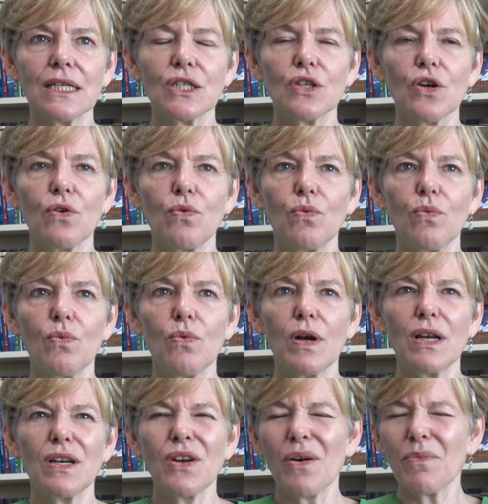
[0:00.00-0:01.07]
so
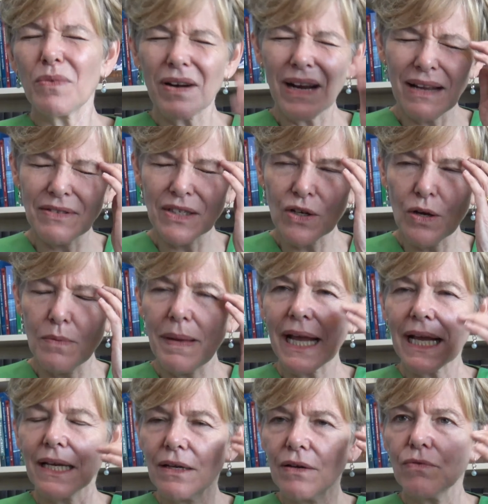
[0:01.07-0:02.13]
not where I have to go
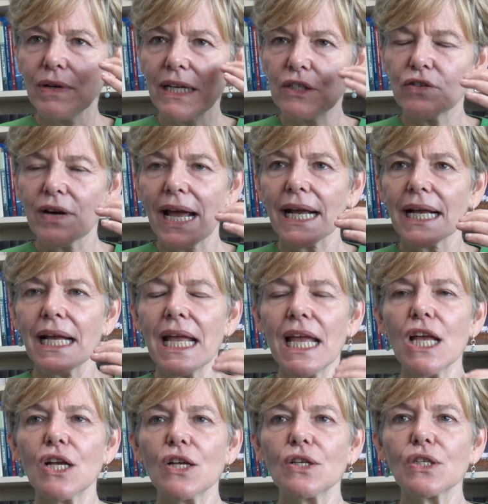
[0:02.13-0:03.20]
back and retrack.
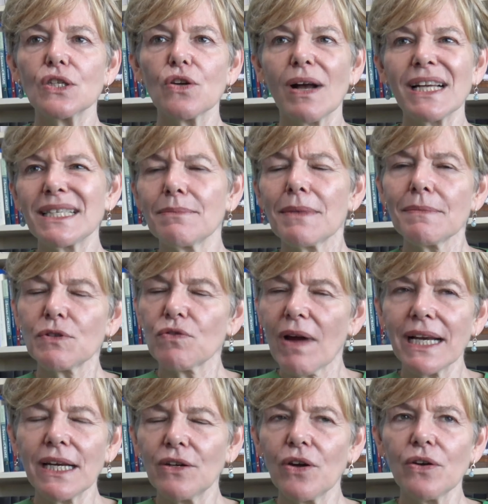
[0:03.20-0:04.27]
So I sometimes
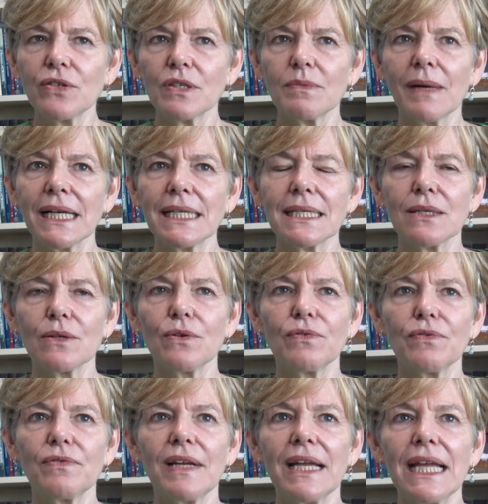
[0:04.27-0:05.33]
write a note to
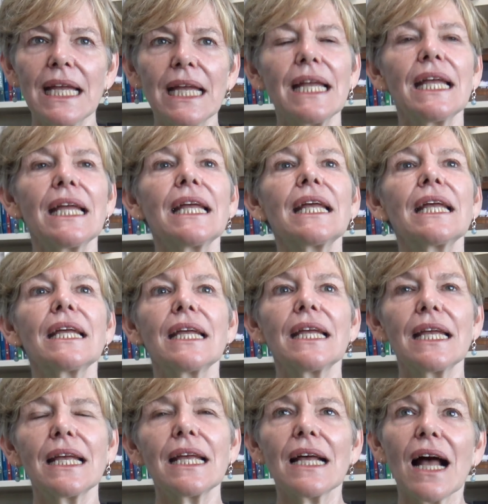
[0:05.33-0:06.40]
myself.
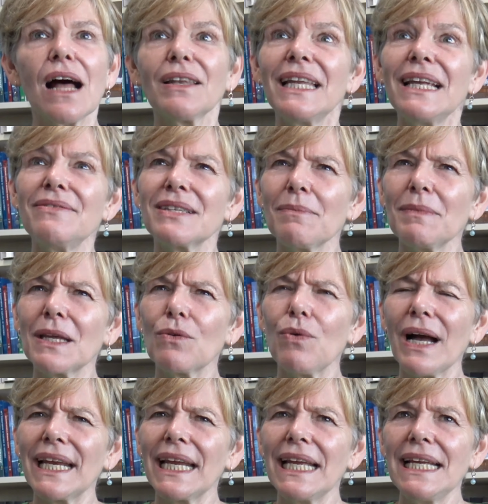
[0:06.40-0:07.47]
I'll leave something
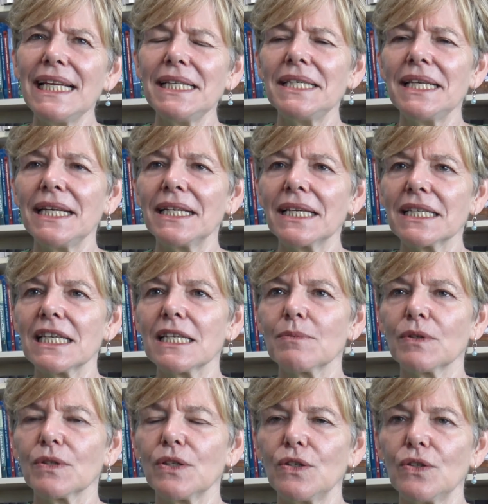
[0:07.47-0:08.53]
quite easy and
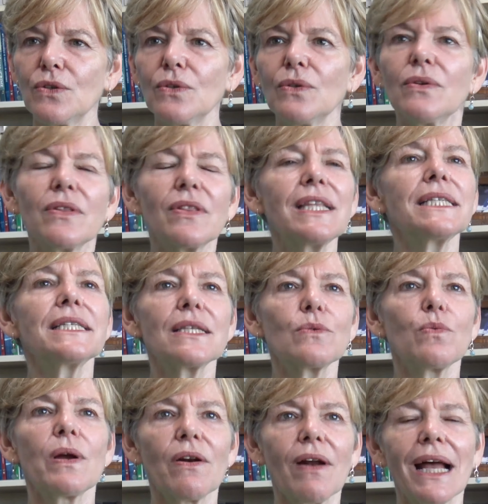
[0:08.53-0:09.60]
accessible to do. This is
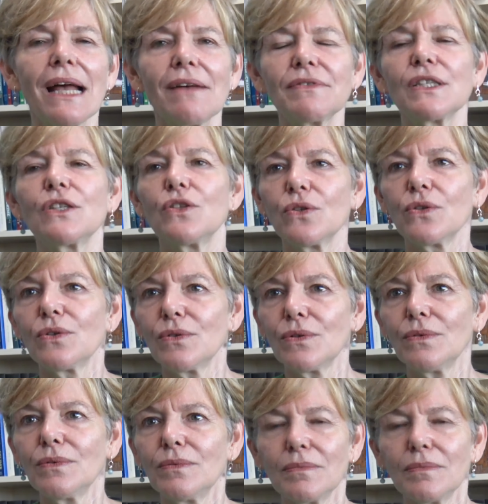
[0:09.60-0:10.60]
where I have to do